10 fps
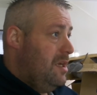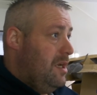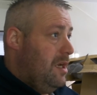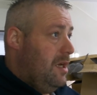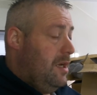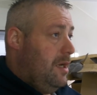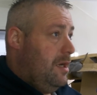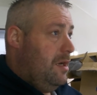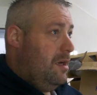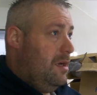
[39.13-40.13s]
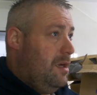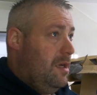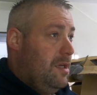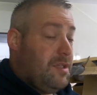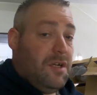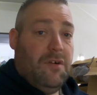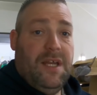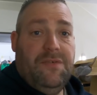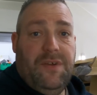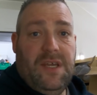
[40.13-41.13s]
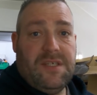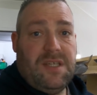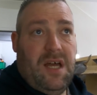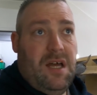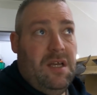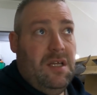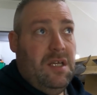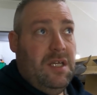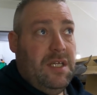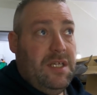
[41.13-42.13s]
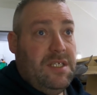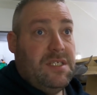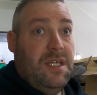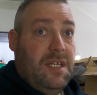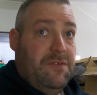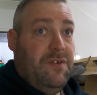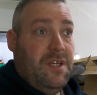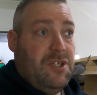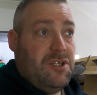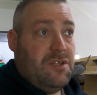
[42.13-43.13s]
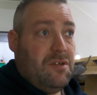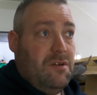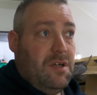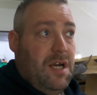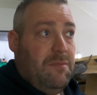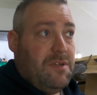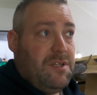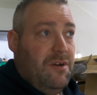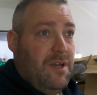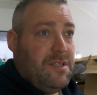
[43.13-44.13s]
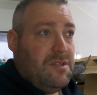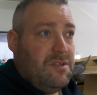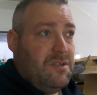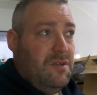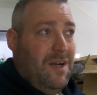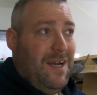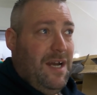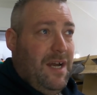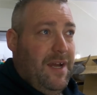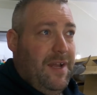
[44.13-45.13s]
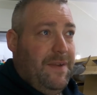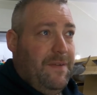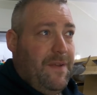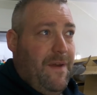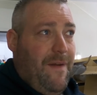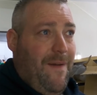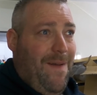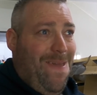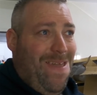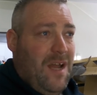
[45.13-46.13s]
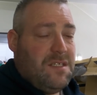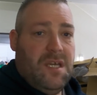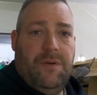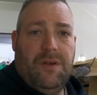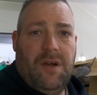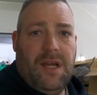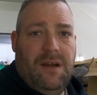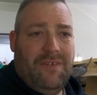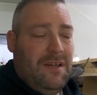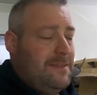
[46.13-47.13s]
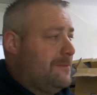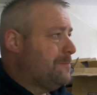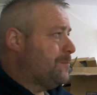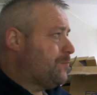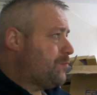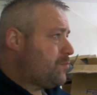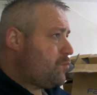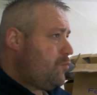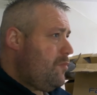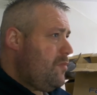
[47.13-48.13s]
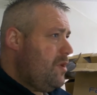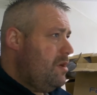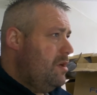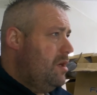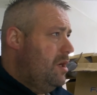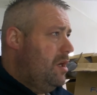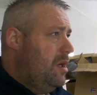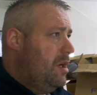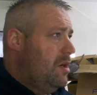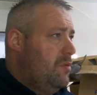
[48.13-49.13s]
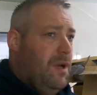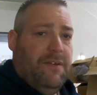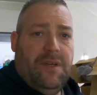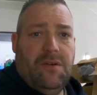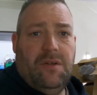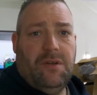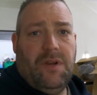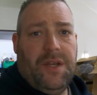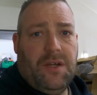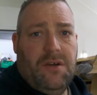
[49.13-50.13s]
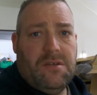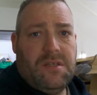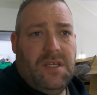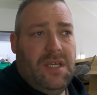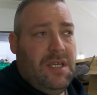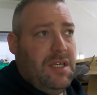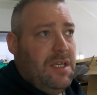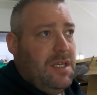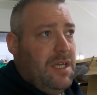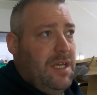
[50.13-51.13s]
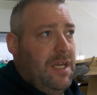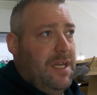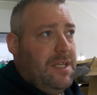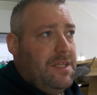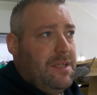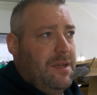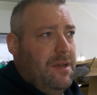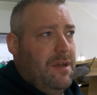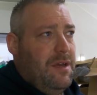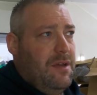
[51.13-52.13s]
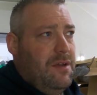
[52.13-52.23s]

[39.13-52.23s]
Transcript: The grey Fiesta is nearly finished, got a couple of tyres to sort out and a toe and eye cover. We'll have a little look around the Cosy and yeah,